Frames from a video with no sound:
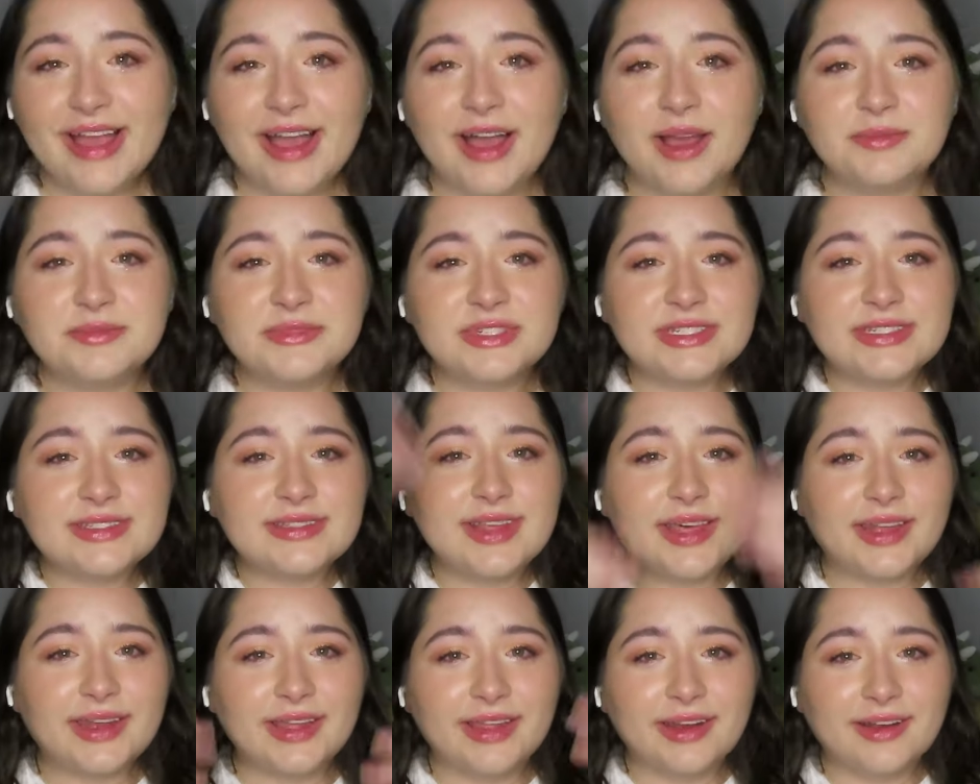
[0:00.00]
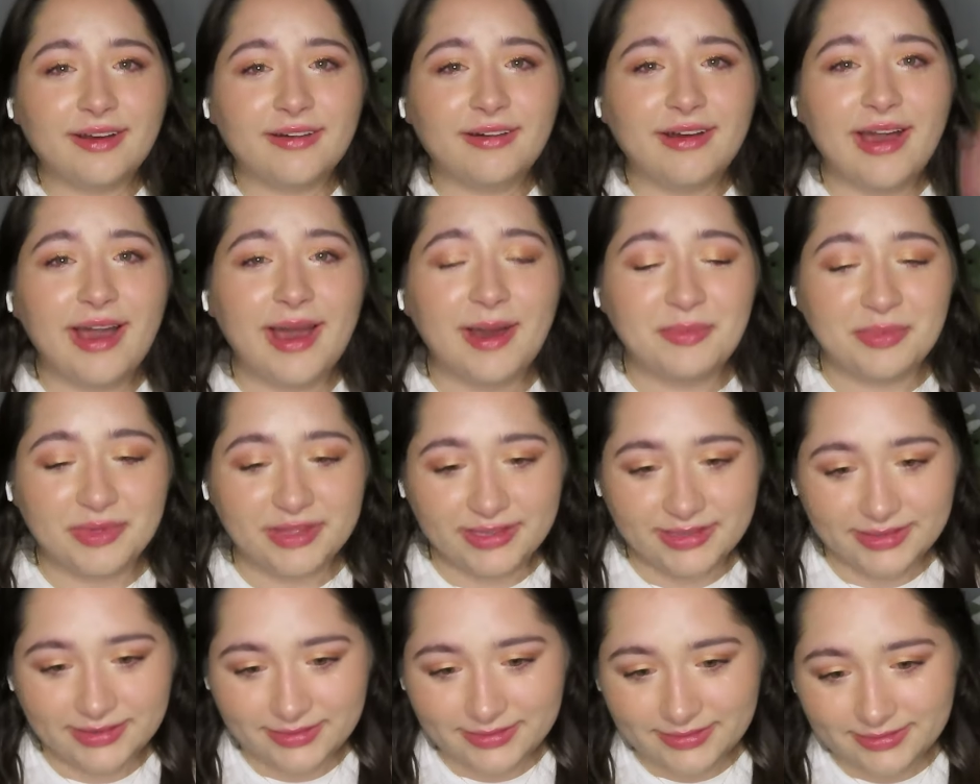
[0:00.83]
I'm just letting it all
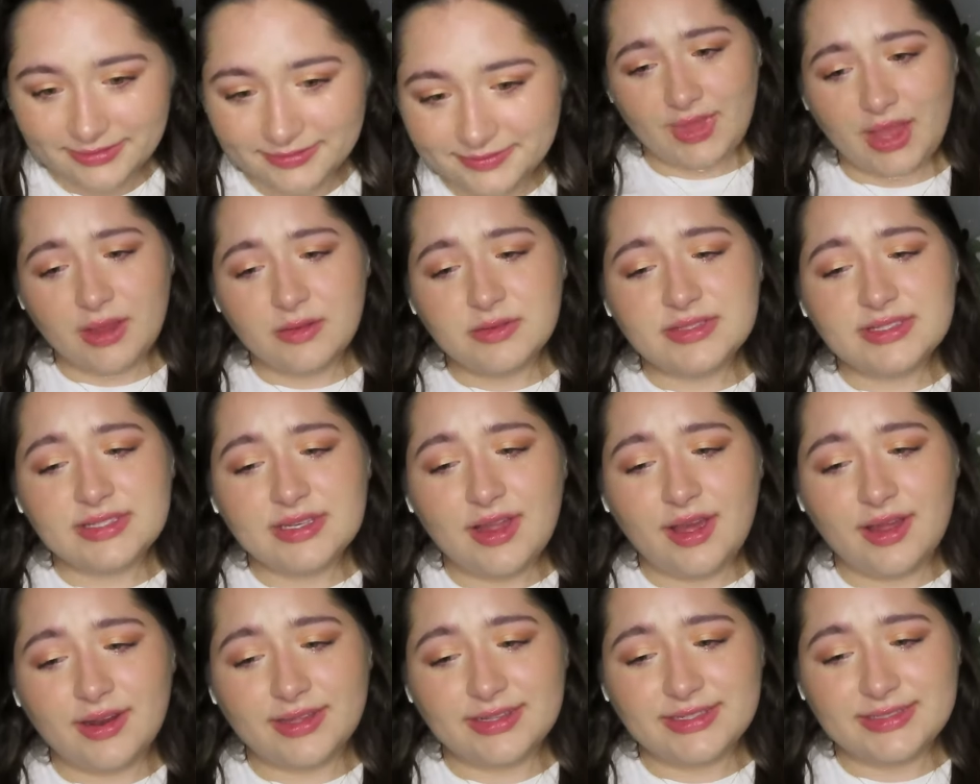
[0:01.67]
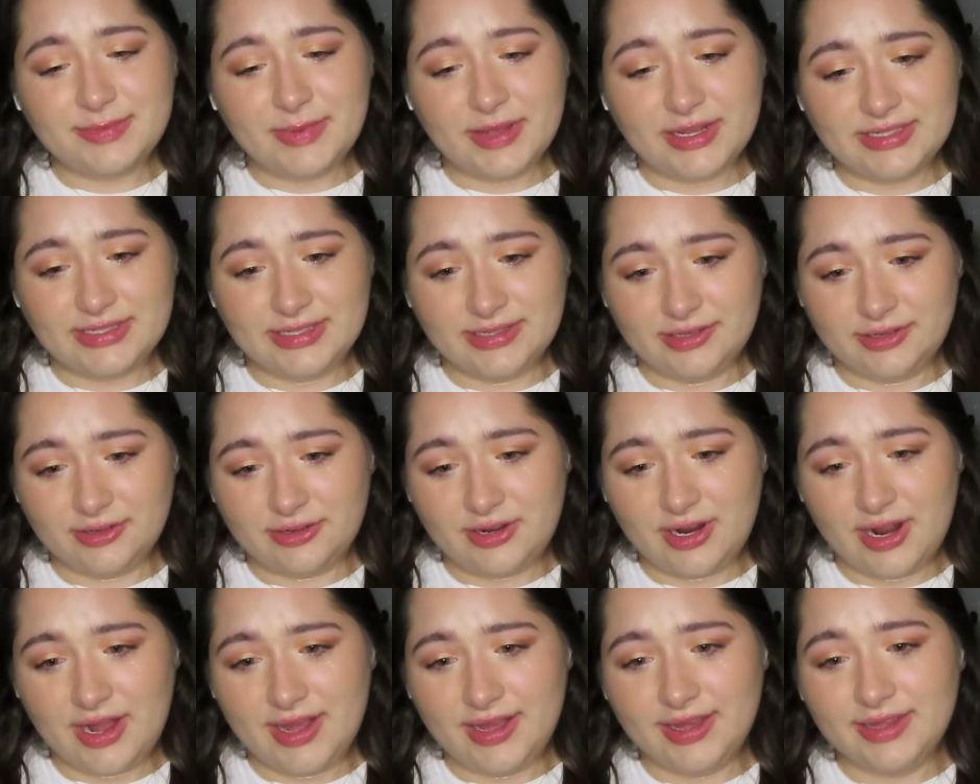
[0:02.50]
happen. I was not expecting to
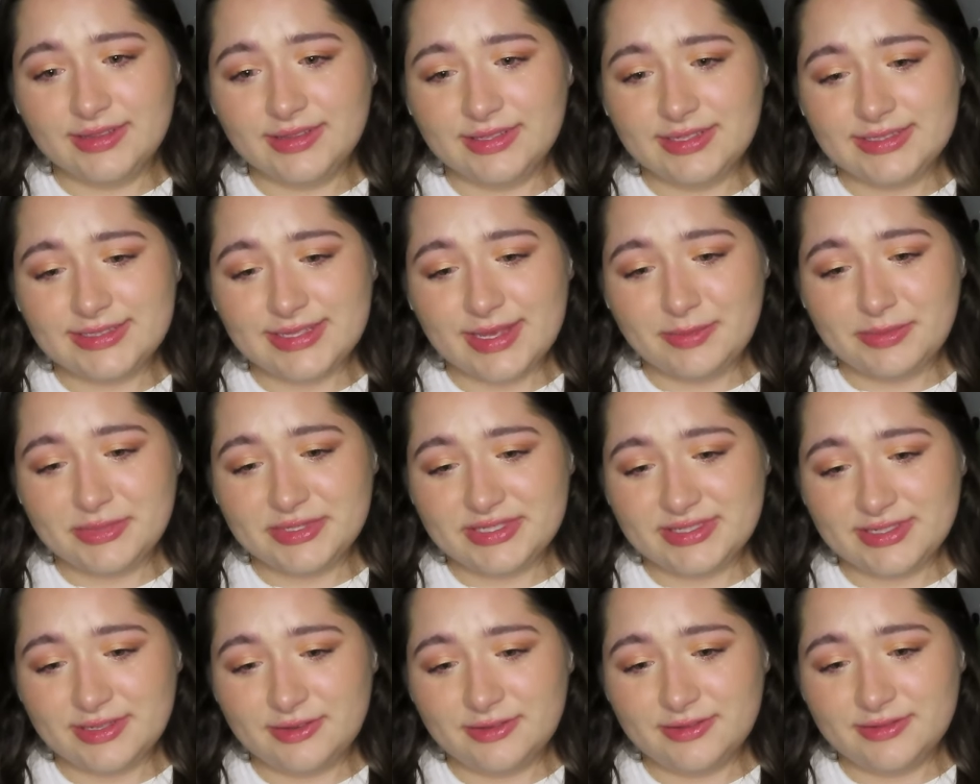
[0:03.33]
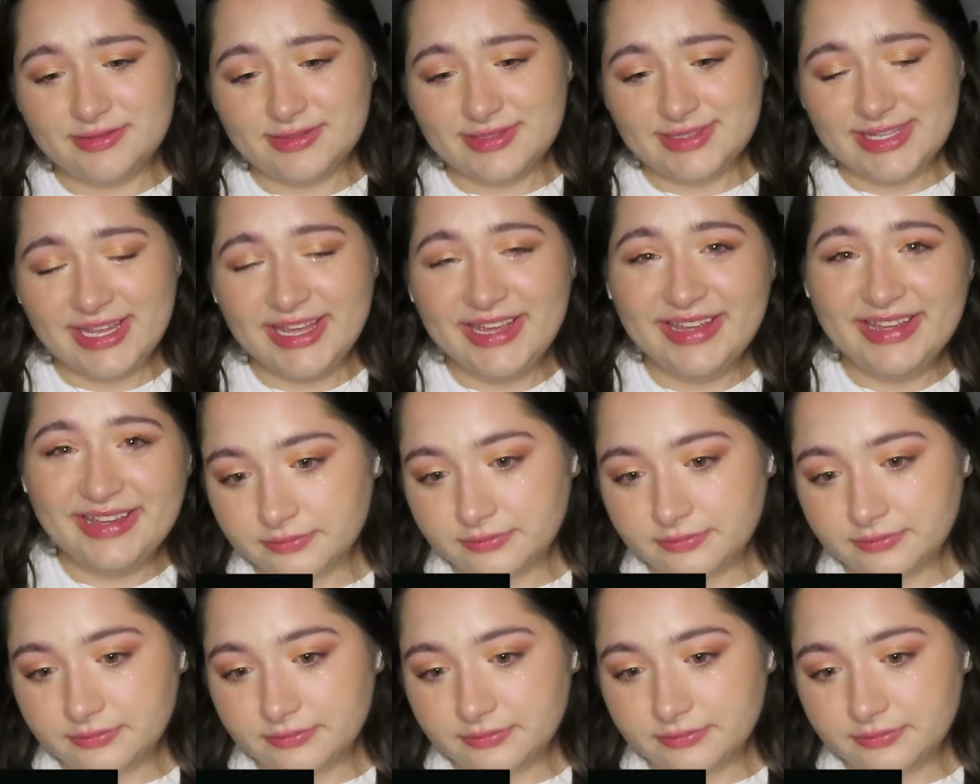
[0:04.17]
cry in these episodes.